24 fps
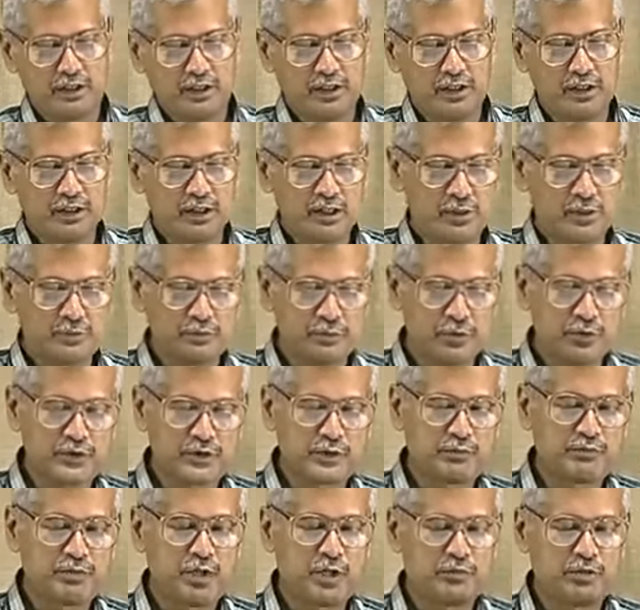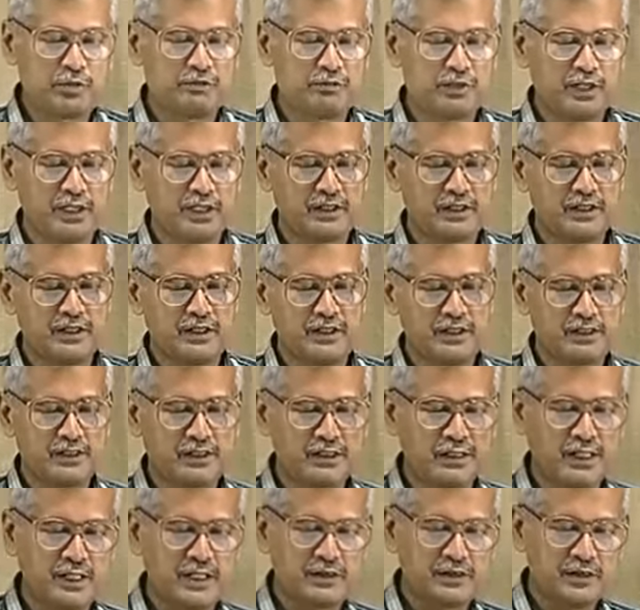indeed pose a problem like this,
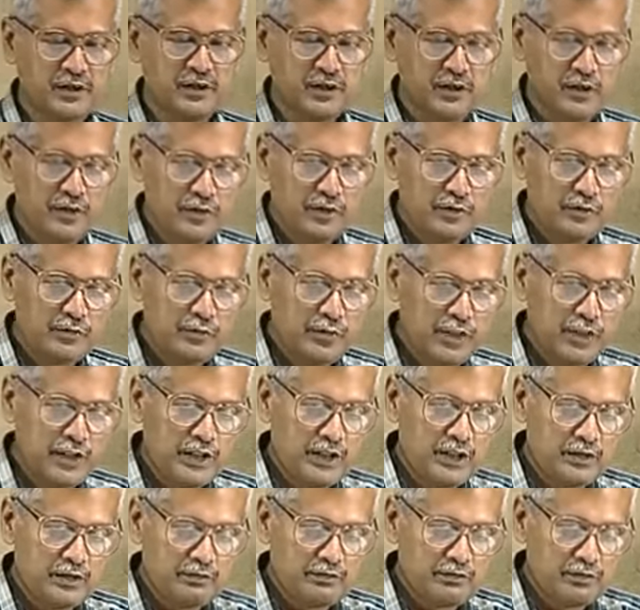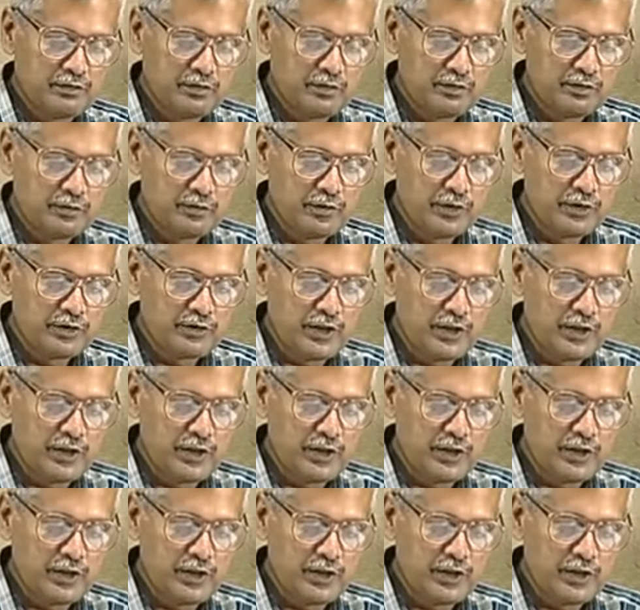that we are going to